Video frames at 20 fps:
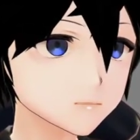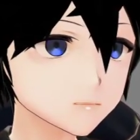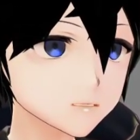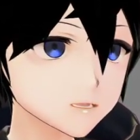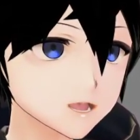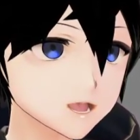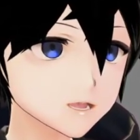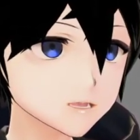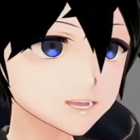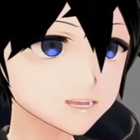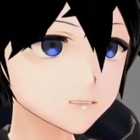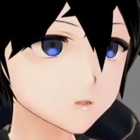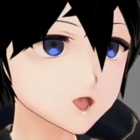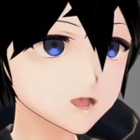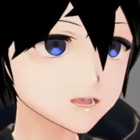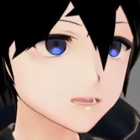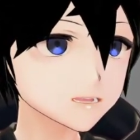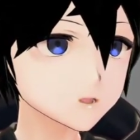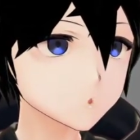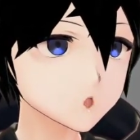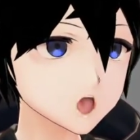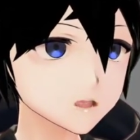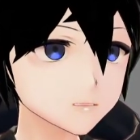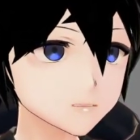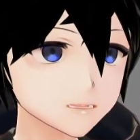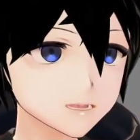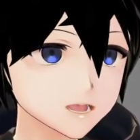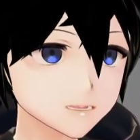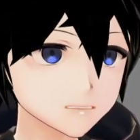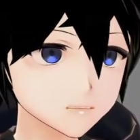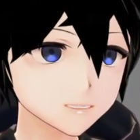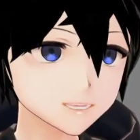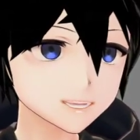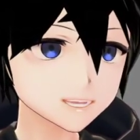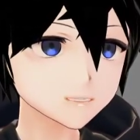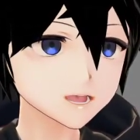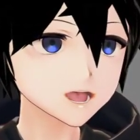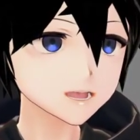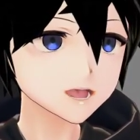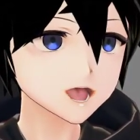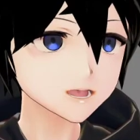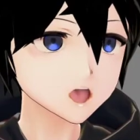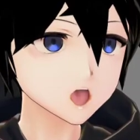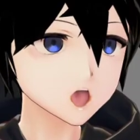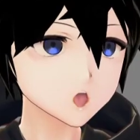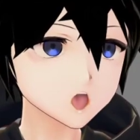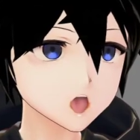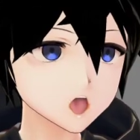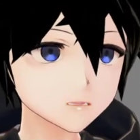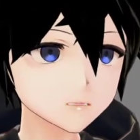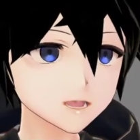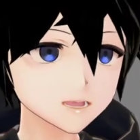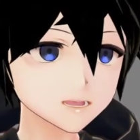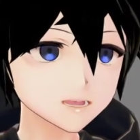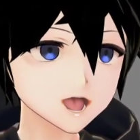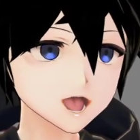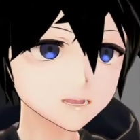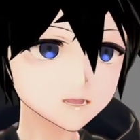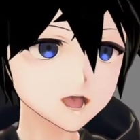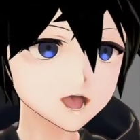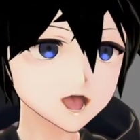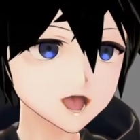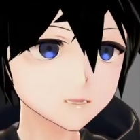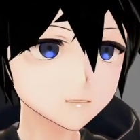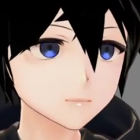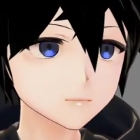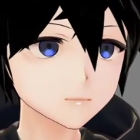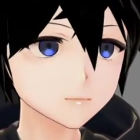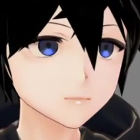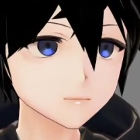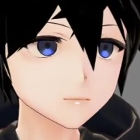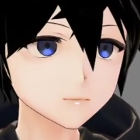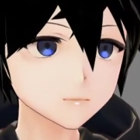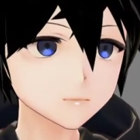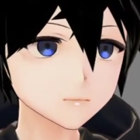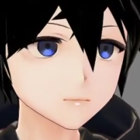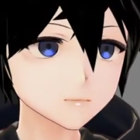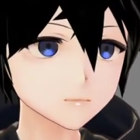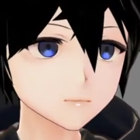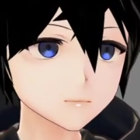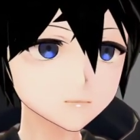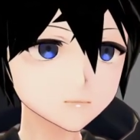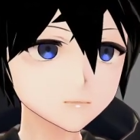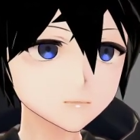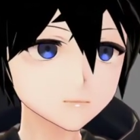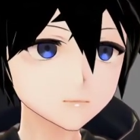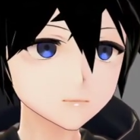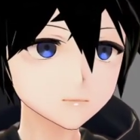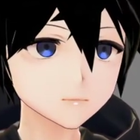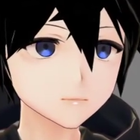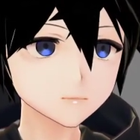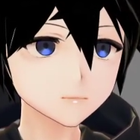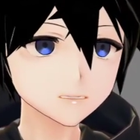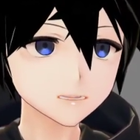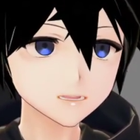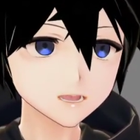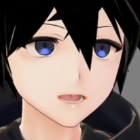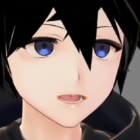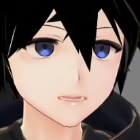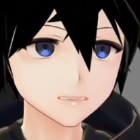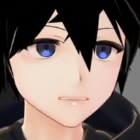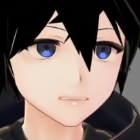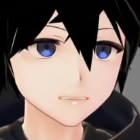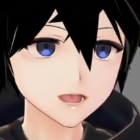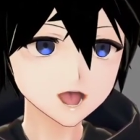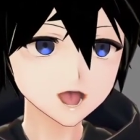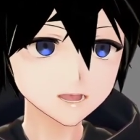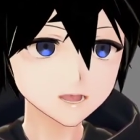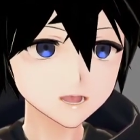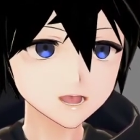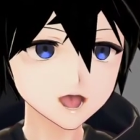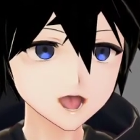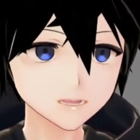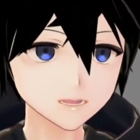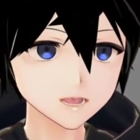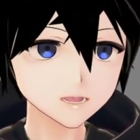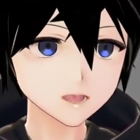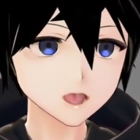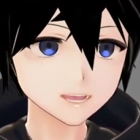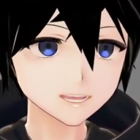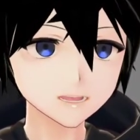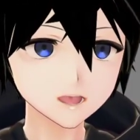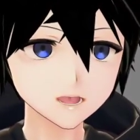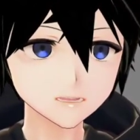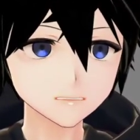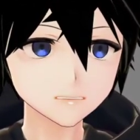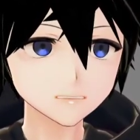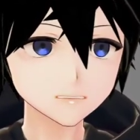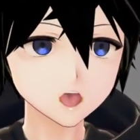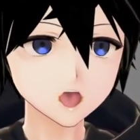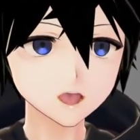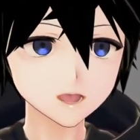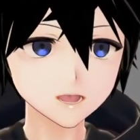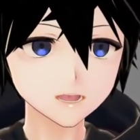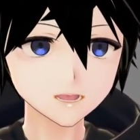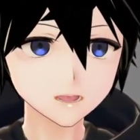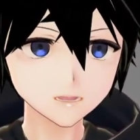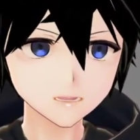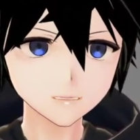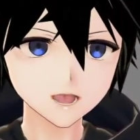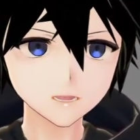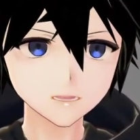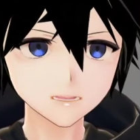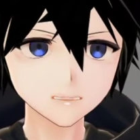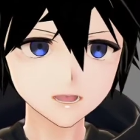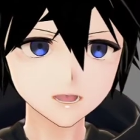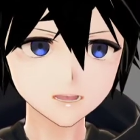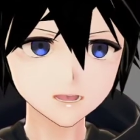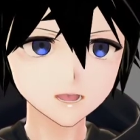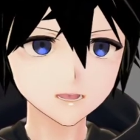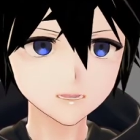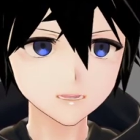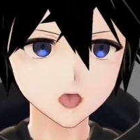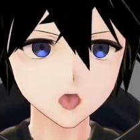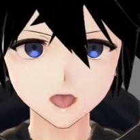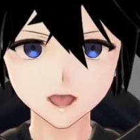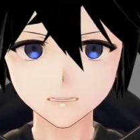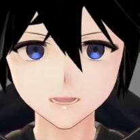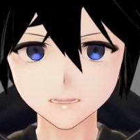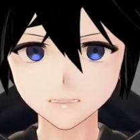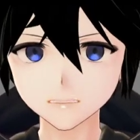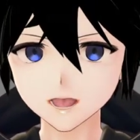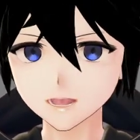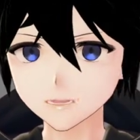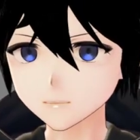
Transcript: it will drift back to normal. If we turn it up, you'll see it's slightly buggy, but we slowly drift back to the default position.